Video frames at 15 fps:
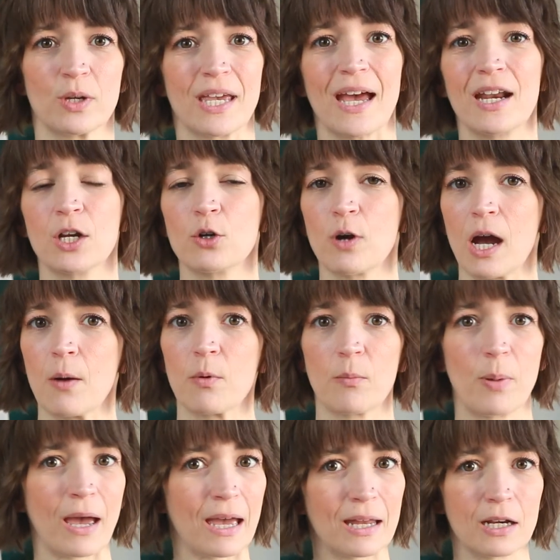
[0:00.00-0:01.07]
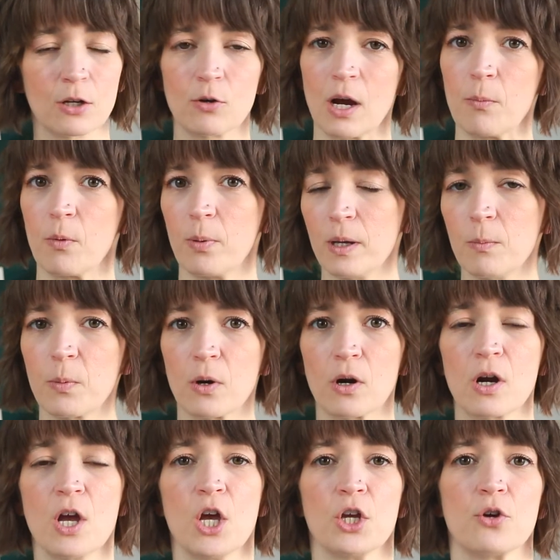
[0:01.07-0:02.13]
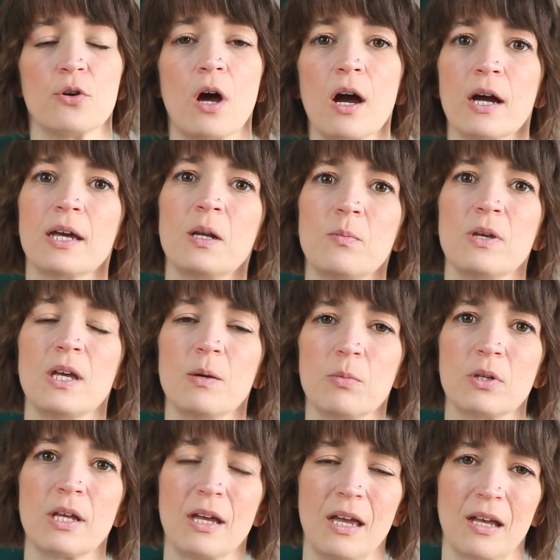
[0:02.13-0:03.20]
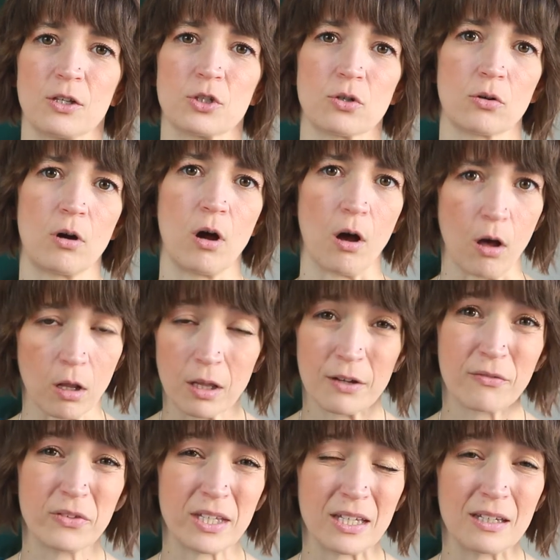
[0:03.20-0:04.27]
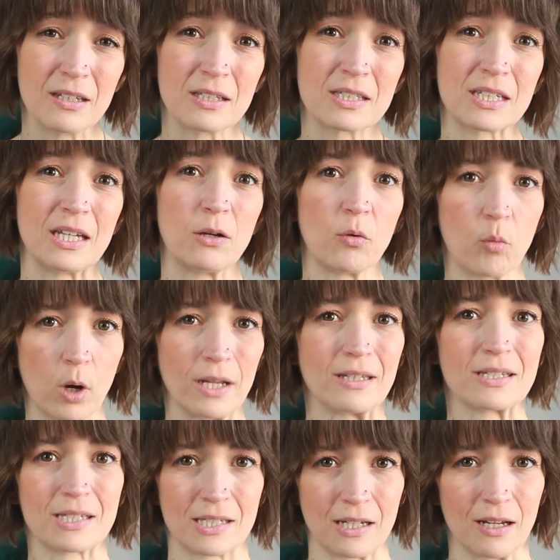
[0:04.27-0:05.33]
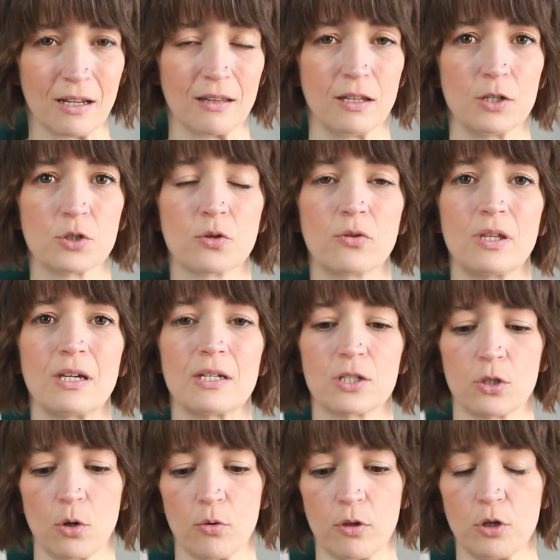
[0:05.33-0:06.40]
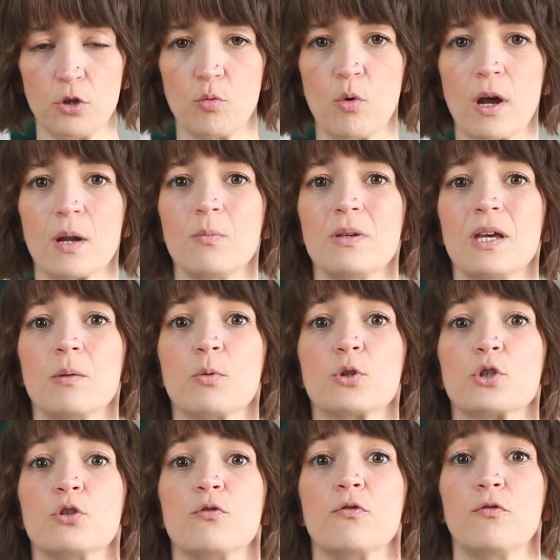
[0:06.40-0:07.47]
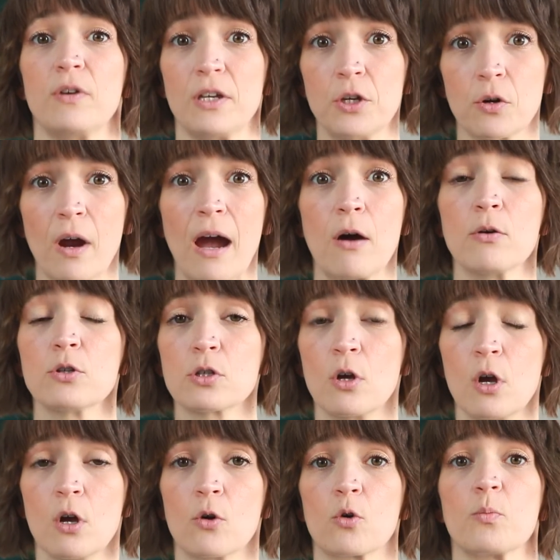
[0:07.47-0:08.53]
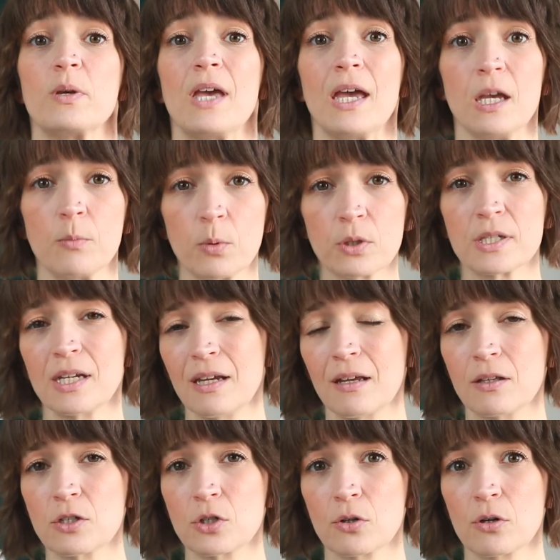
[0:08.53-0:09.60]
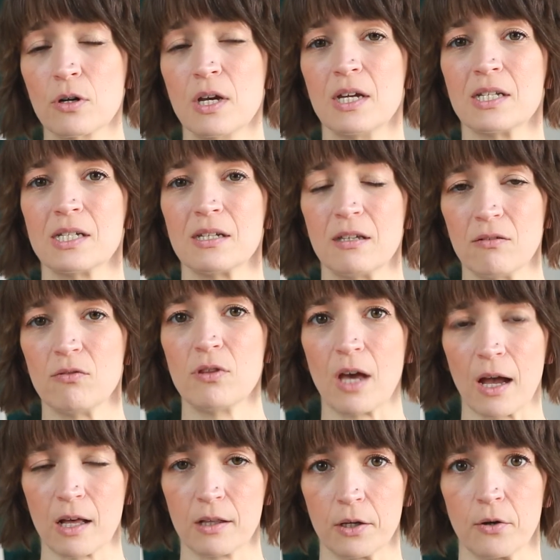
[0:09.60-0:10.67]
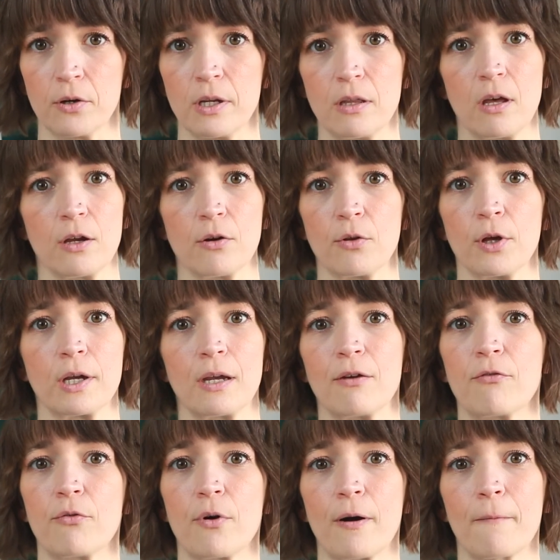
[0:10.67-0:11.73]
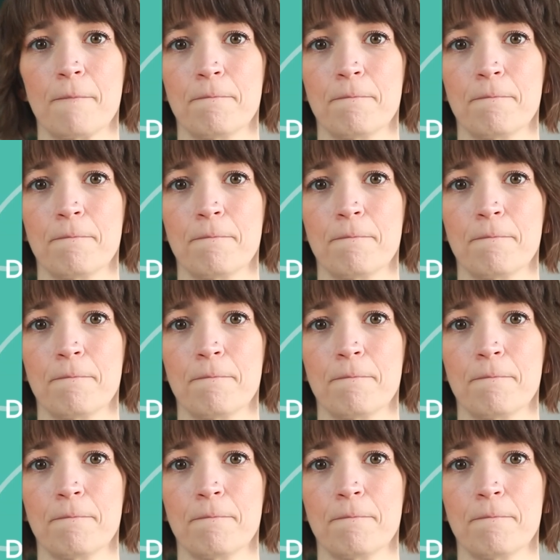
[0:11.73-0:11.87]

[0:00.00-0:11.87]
again, grab a pen, grab a paper. You're not gonna be able to answer all of these in one sitting. These are things though that you wanna be able to figure out or be able to answer to give you that clarity that you're looking for.